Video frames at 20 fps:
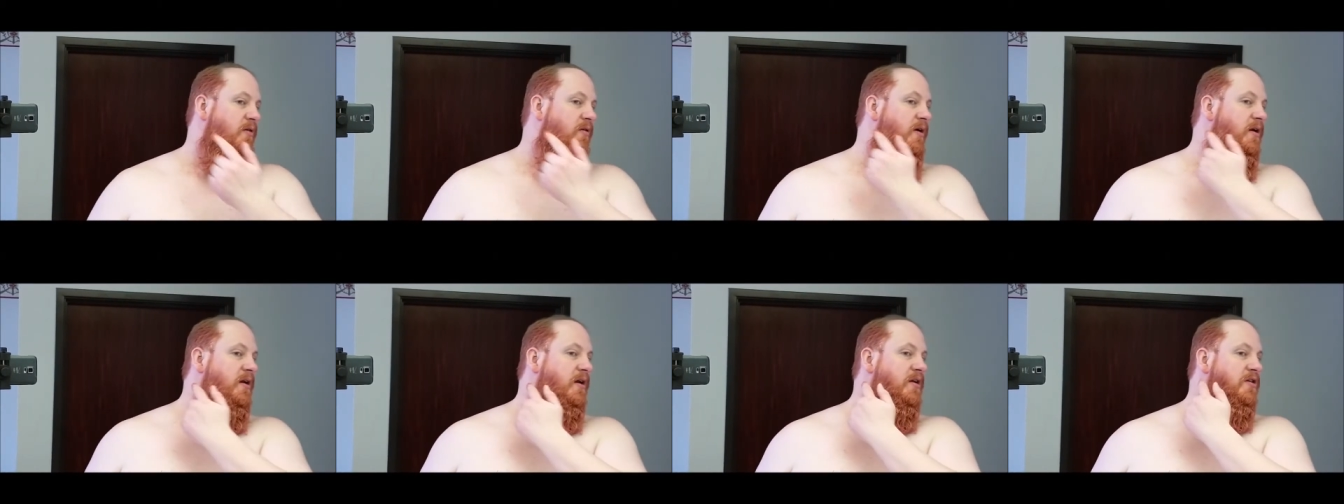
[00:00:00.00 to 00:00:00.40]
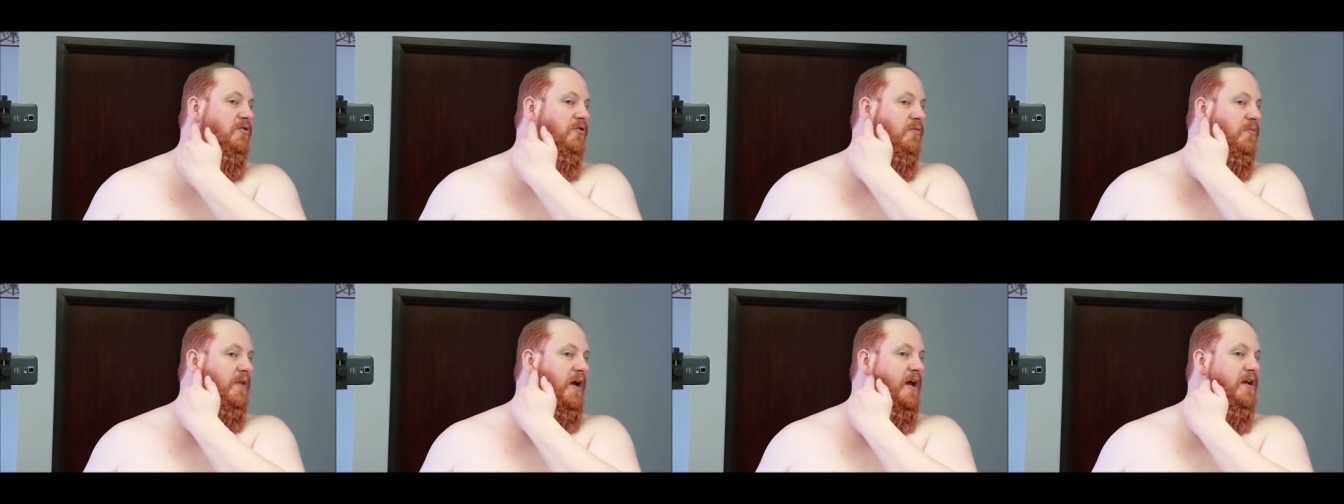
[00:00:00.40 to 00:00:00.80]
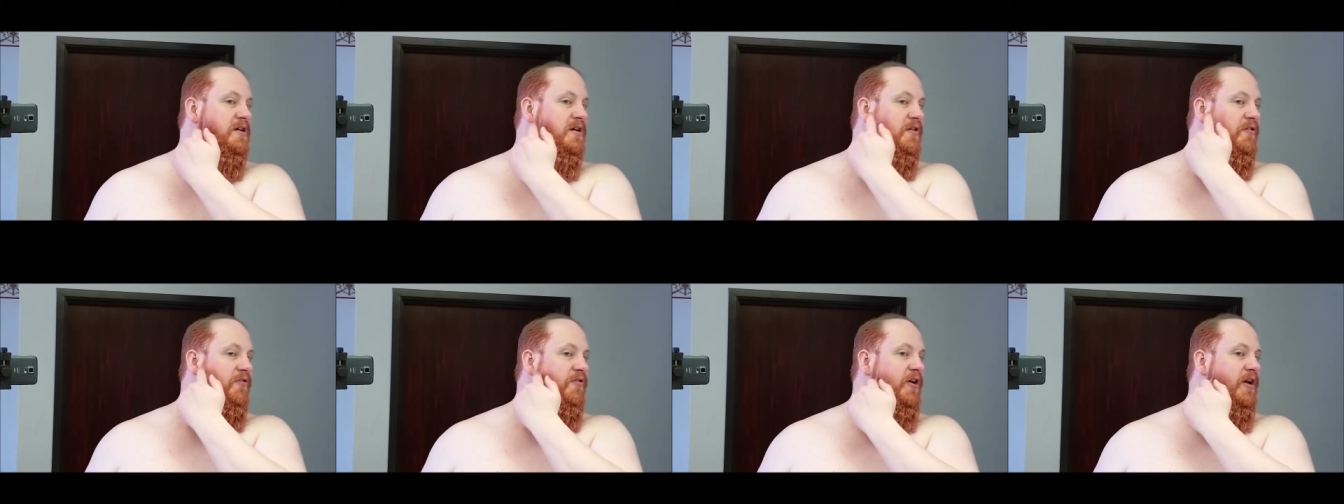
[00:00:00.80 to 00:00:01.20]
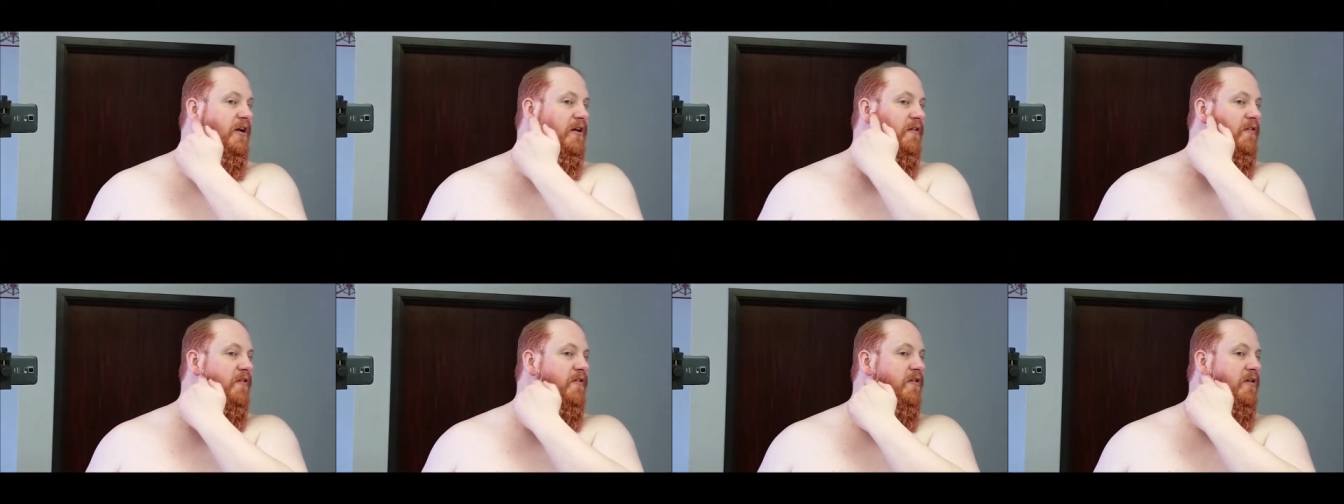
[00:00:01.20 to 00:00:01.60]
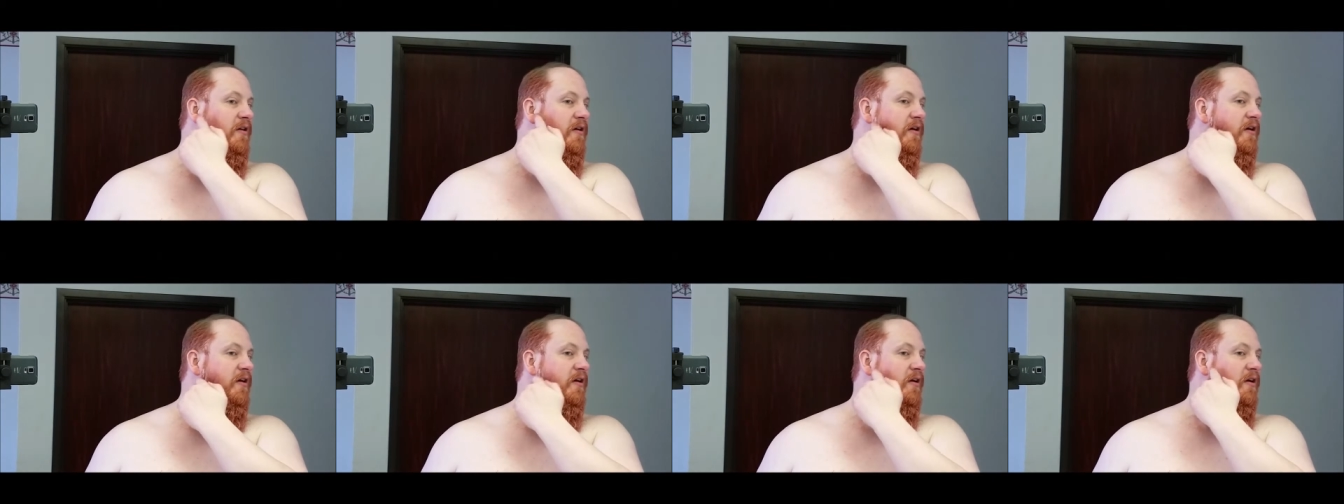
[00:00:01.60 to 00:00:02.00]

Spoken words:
We need your magic fingers to